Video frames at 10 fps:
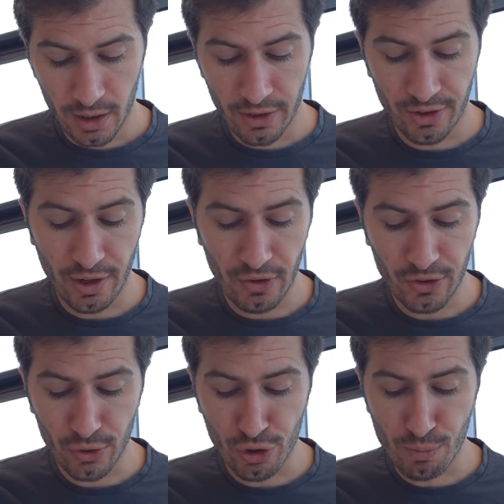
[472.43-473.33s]

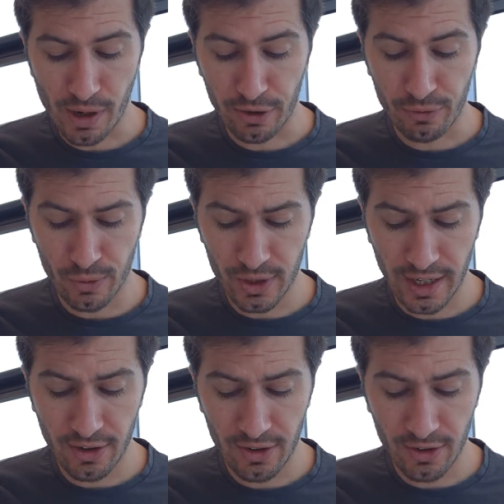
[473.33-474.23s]
serious or complex fraud
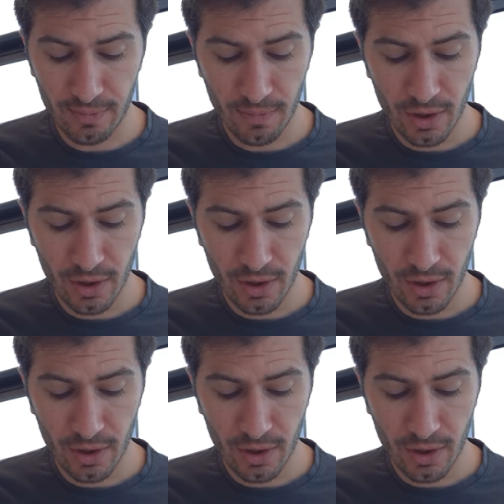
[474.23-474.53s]
cases,